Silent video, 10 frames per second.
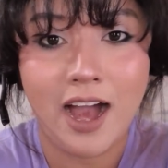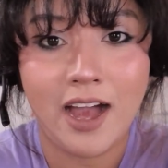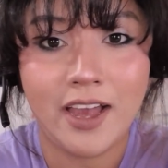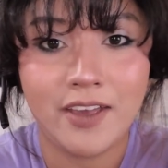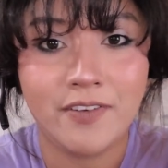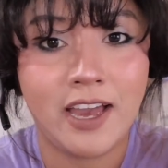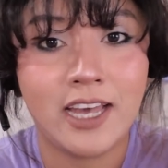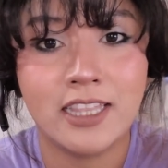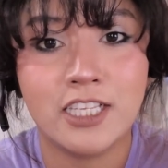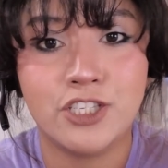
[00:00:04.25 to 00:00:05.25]
I've
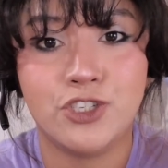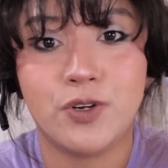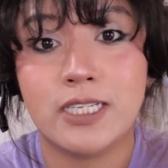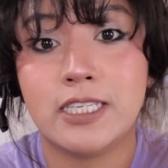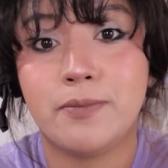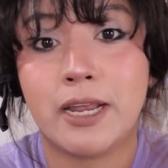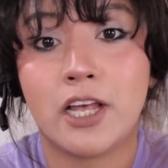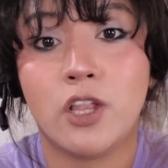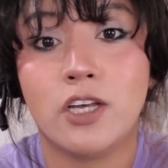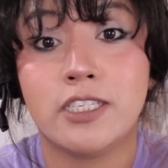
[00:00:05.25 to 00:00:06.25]
had this dress in my
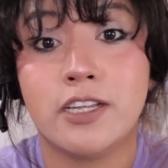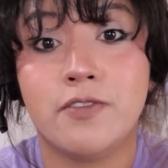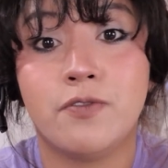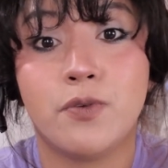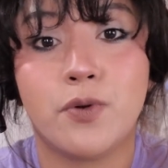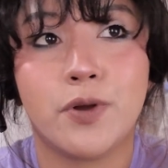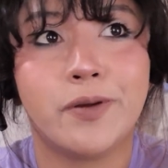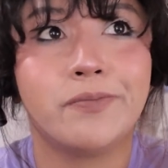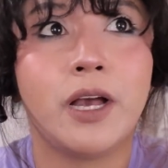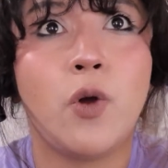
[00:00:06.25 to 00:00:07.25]
closet
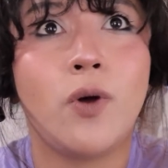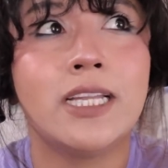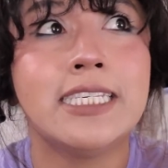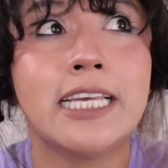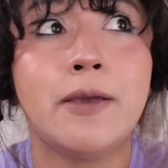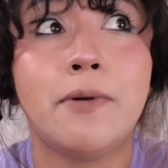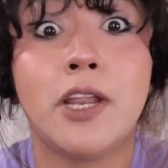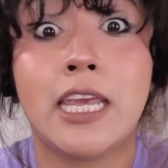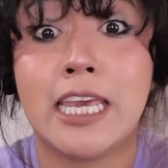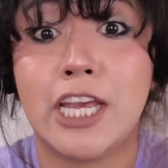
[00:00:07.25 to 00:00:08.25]
for, I want to say
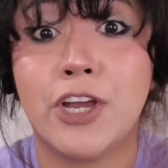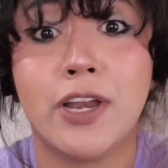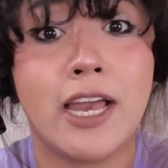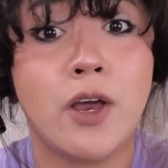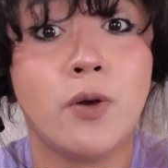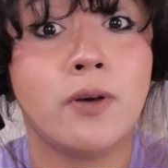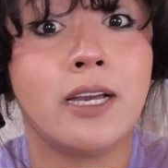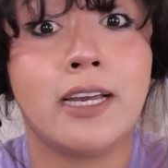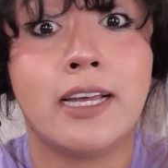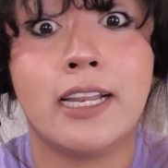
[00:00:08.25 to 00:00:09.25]
about a year now,
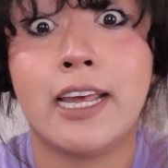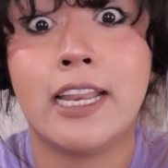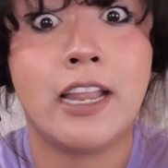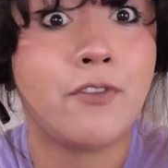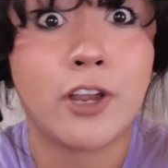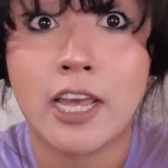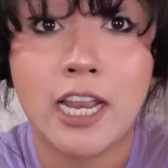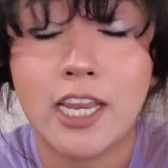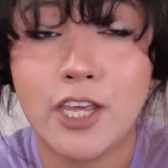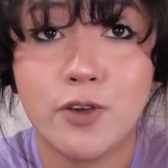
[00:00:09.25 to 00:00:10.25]
and I never
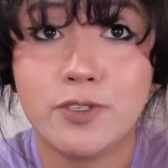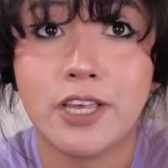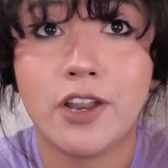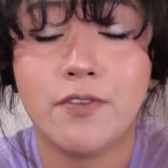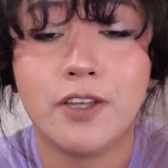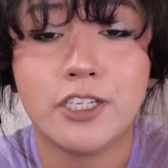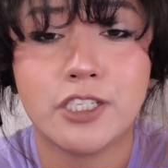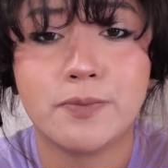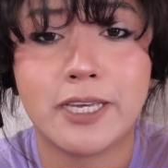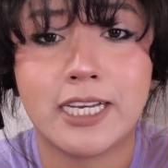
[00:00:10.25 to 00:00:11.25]
get any use out of it
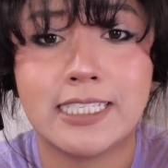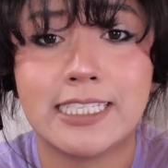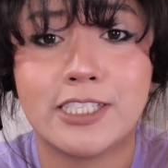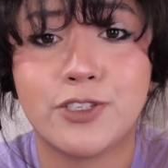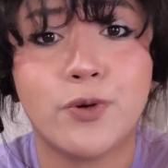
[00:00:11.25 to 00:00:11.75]
just because it